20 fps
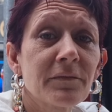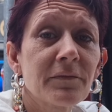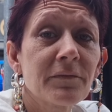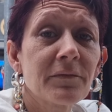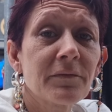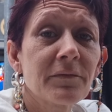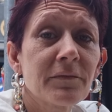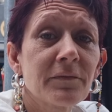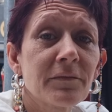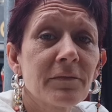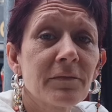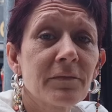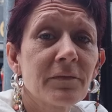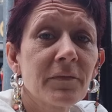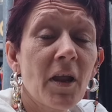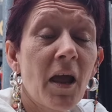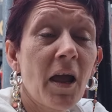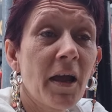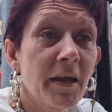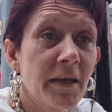intelligent.
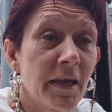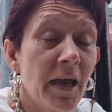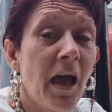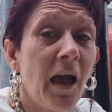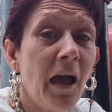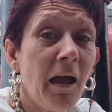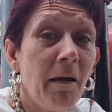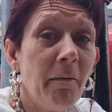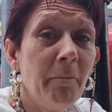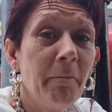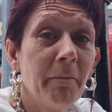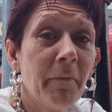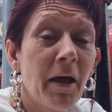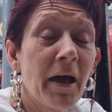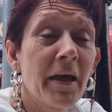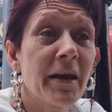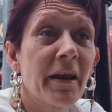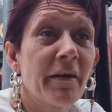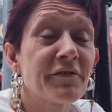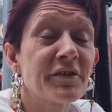Oh uh, yeah,
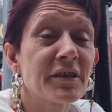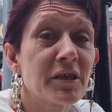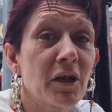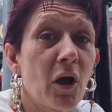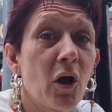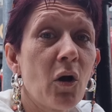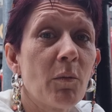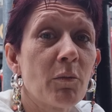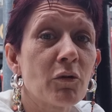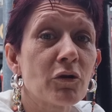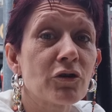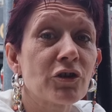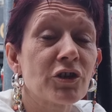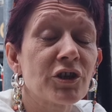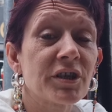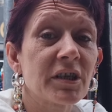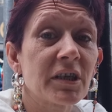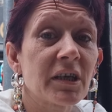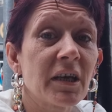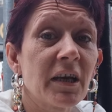and I've so know?
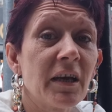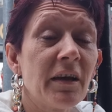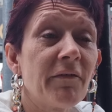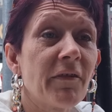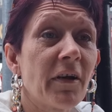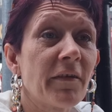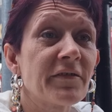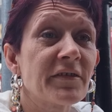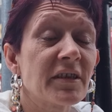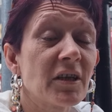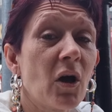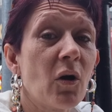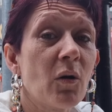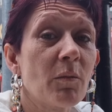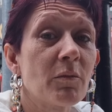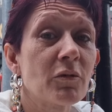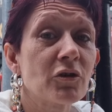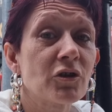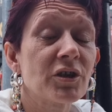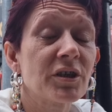much to give. I've
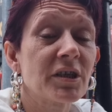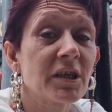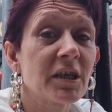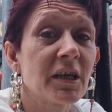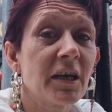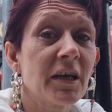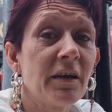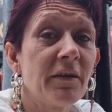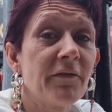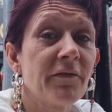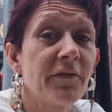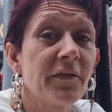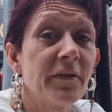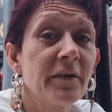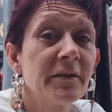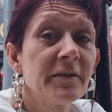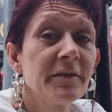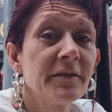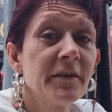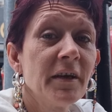so much to give, to
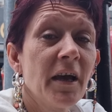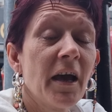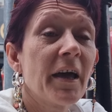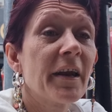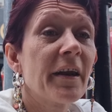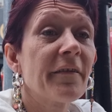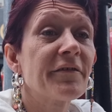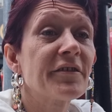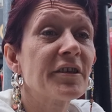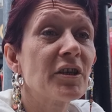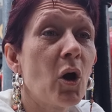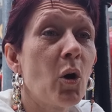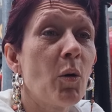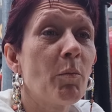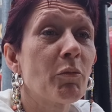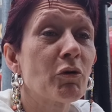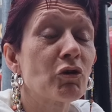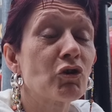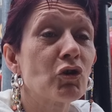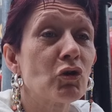me, and I've
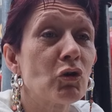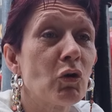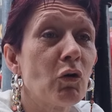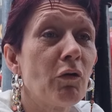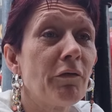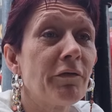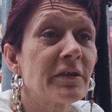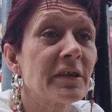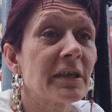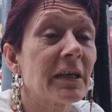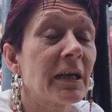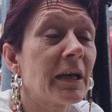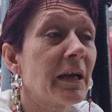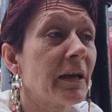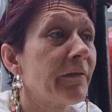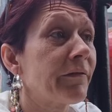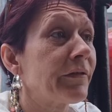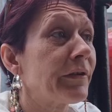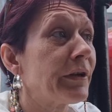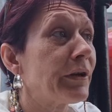so much love to
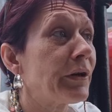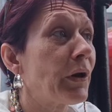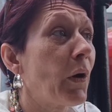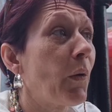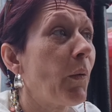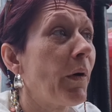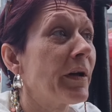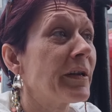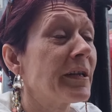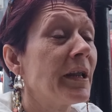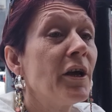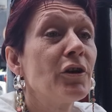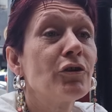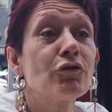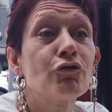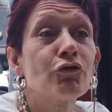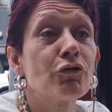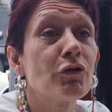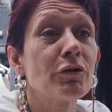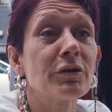give. You know, and
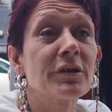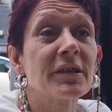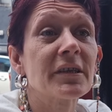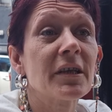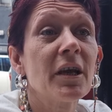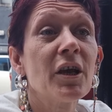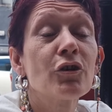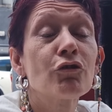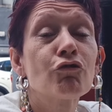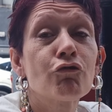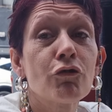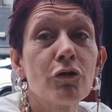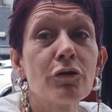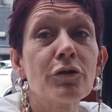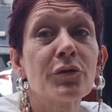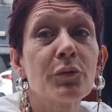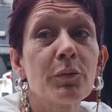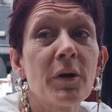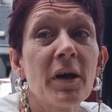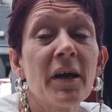drugs,
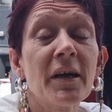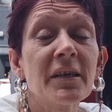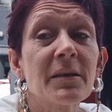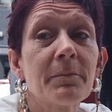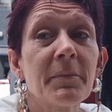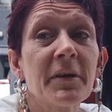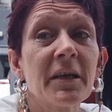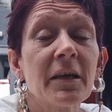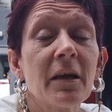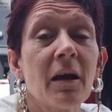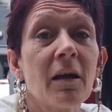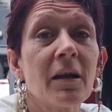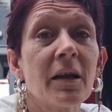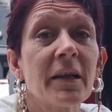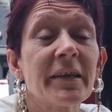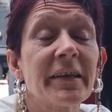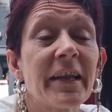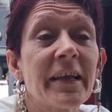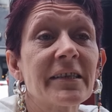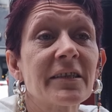drugs were to be all
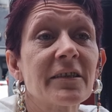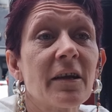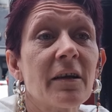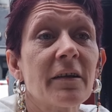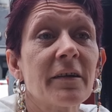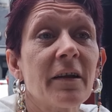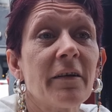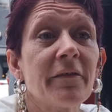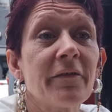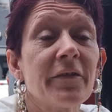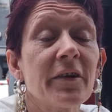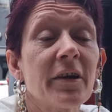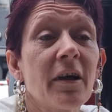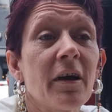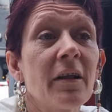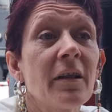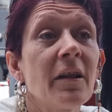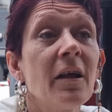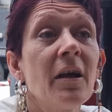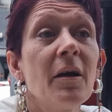and end all of it
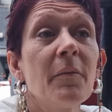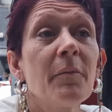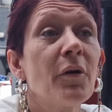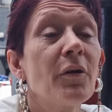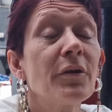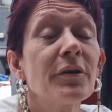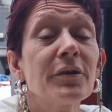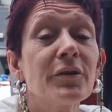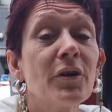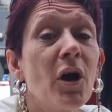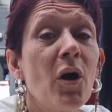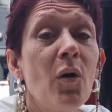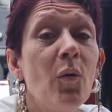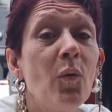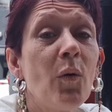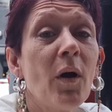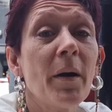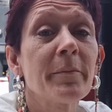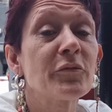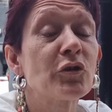all. But
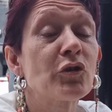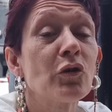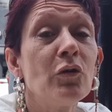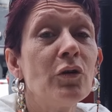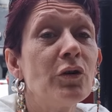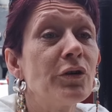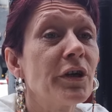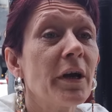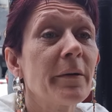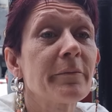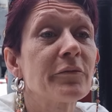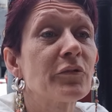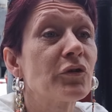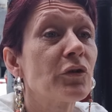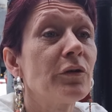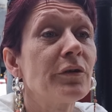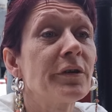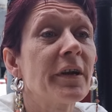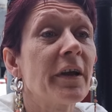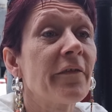no, I'm done. I'm
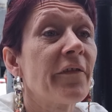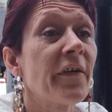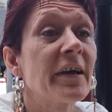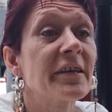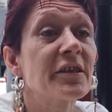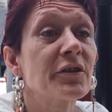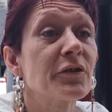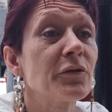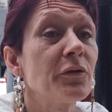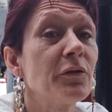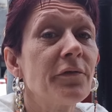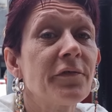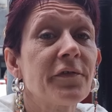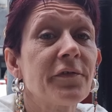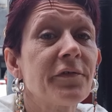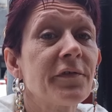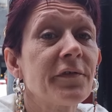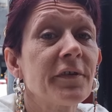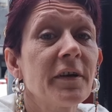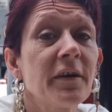done. I've had enough.
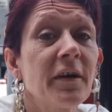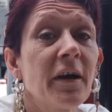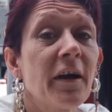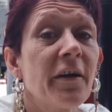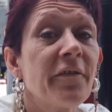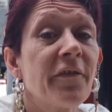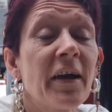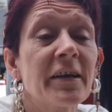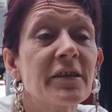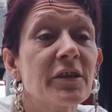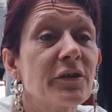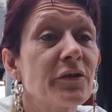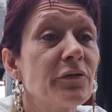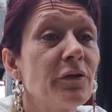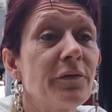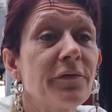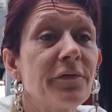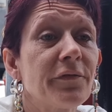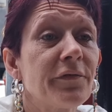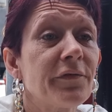I've had
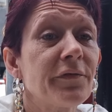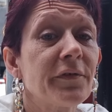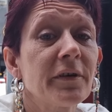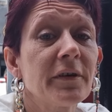enough.